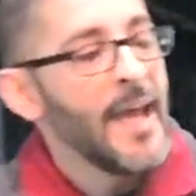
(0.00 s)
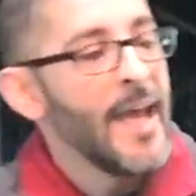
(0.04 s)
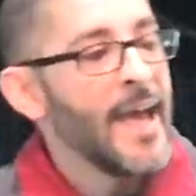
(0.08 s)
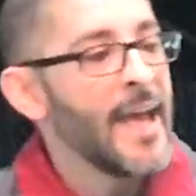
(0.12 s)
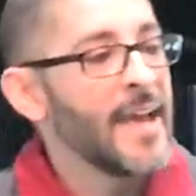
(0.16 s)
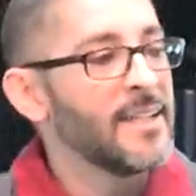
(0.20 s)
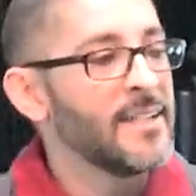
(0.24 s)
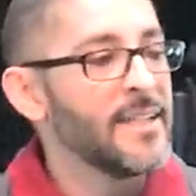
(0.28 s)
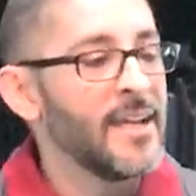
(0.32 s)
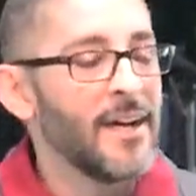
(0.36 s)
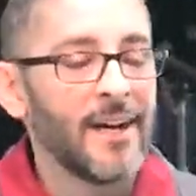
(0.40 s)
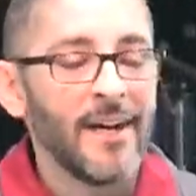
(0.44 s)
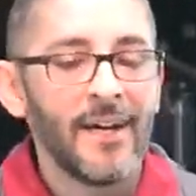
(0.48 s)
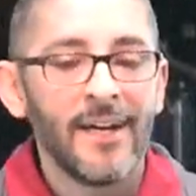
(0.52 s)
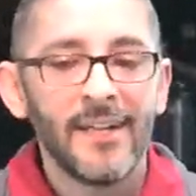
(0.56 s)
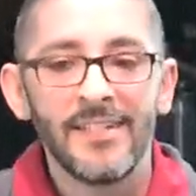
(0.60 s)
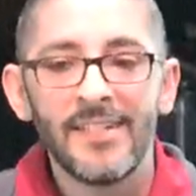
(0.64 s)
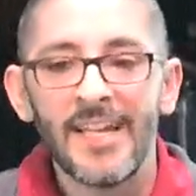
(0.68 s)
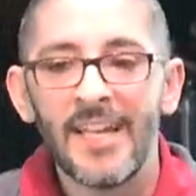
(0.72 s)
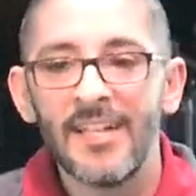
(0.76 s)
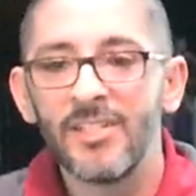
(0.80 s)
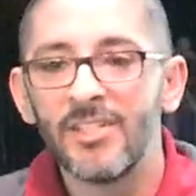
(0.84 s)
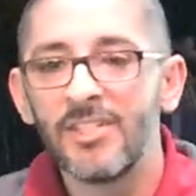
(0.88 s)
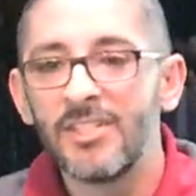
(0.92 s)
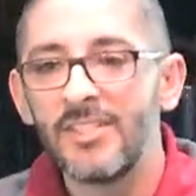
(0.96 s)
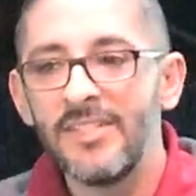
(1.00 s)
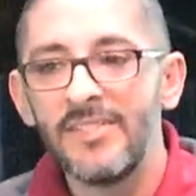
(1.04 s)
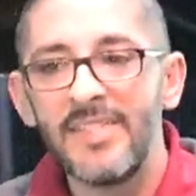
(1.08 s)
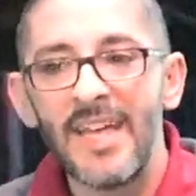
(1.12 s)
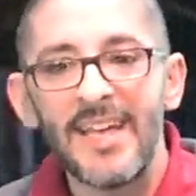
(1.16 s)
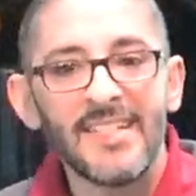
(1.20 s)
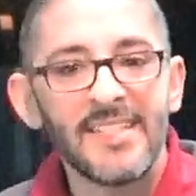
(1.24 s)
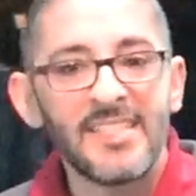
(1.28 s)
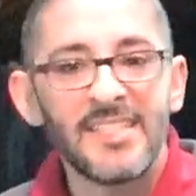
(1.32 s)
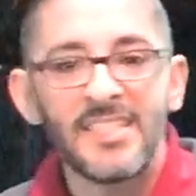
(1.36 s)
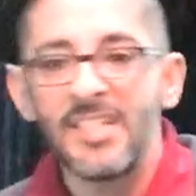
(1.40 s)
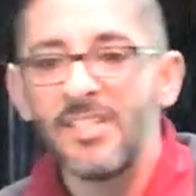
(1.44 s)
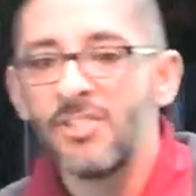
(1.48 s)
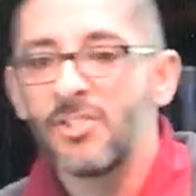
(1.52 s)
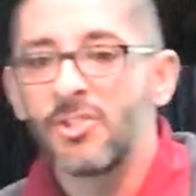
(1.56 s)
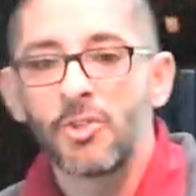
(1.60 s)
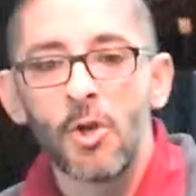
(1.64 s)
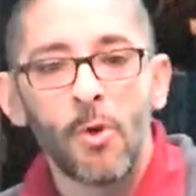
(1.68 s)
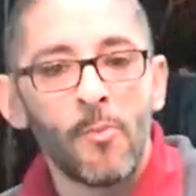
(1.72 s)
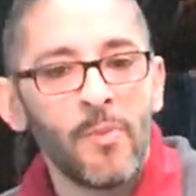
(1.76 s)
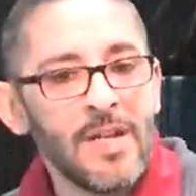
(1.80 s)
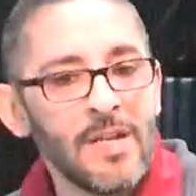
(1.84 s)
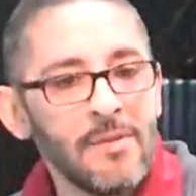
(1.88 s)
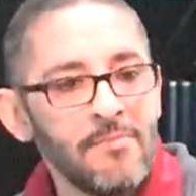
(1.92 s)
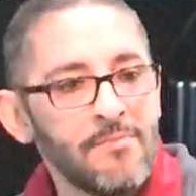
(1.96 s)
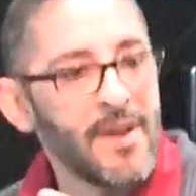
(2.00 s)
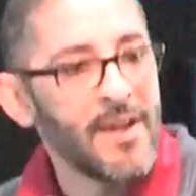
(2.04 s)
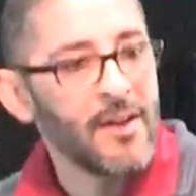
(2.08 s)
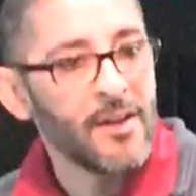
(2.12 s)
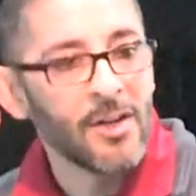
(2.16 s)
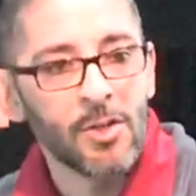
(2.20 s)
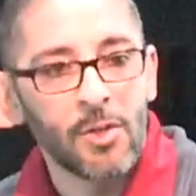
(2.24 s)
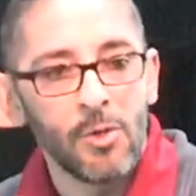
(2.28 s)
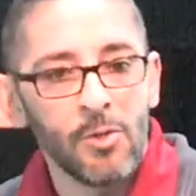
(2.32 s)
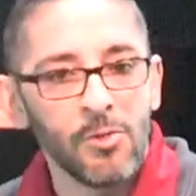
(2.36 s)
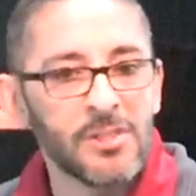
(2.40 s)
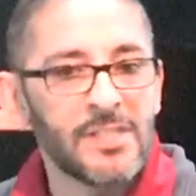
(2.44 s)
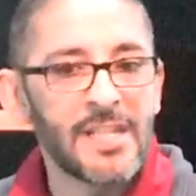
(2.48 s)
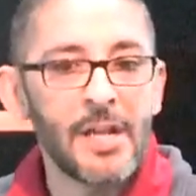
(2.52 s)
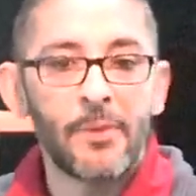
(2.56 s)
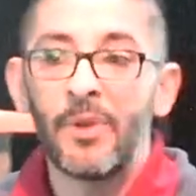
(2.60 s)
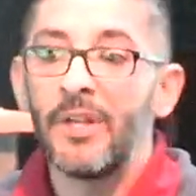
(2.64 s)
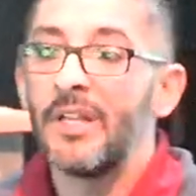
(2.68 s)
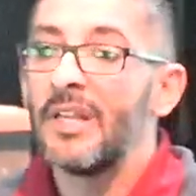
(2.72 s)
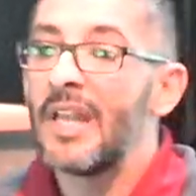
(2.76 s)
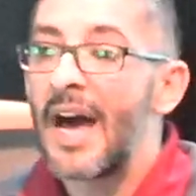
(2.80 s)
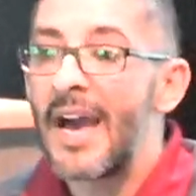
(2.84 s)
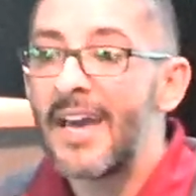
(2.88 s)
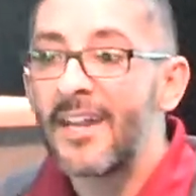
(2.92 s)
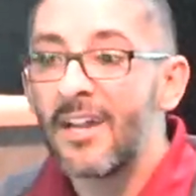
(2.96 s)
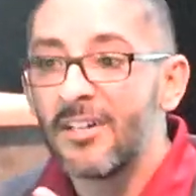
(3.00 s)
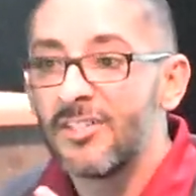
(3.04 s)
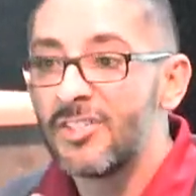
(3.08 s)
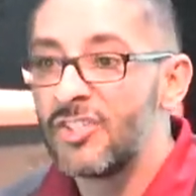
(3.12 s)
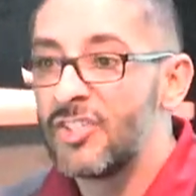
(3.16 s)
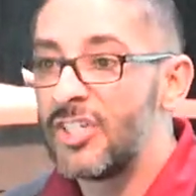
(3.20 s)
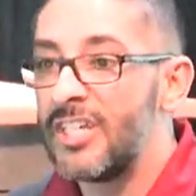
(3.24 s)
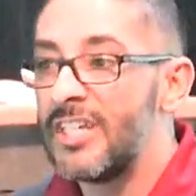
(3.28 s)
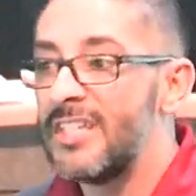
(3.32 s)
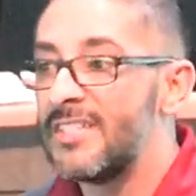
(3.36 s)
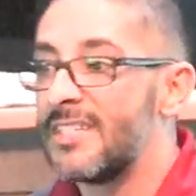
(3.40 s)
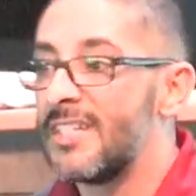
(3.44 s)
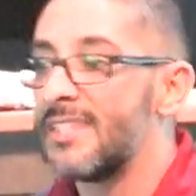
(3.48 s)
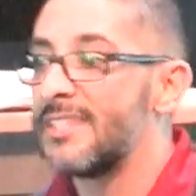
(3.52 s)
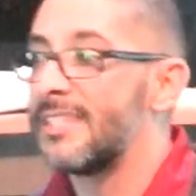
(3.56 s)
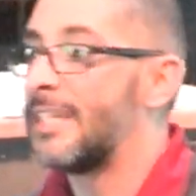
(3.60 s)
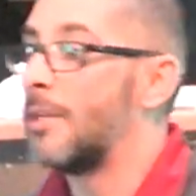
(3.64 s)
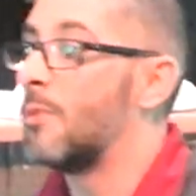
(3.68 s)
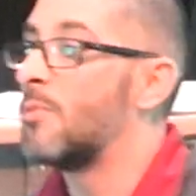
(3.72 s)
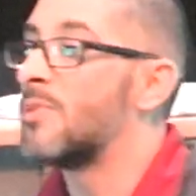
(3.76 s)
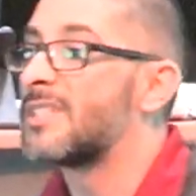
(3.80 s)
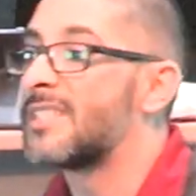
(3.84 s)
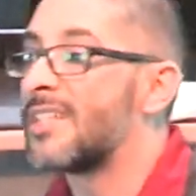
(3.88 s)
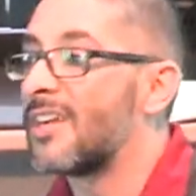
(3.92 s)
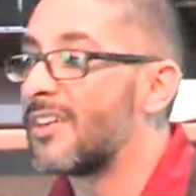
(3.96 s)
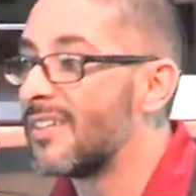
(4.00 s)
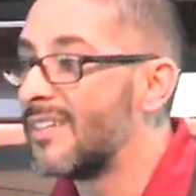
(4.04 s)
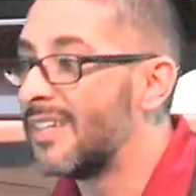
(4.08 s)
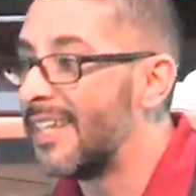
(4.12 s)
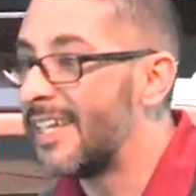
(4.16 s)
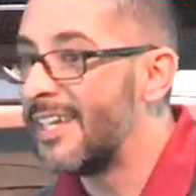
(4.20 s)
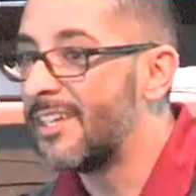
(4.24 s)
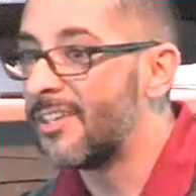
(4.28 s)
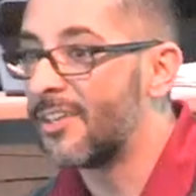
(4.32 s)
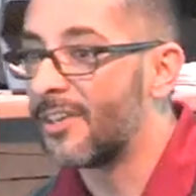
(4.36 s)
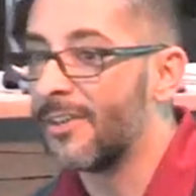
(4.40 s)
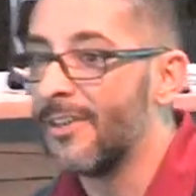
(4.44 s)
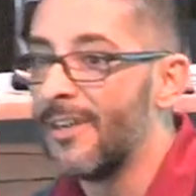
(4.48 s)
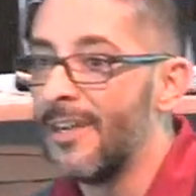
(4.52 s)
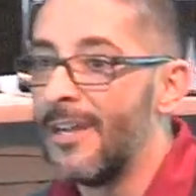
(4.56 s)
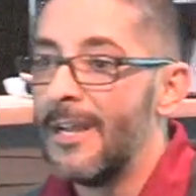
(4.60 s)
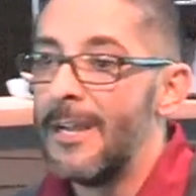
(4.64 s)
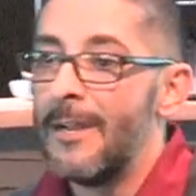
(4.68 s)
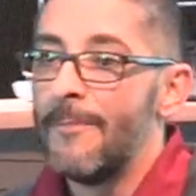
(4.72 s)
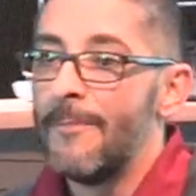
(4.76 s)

And, uh, and they had seen so many miracles. They relied on Jesus. He was their leader.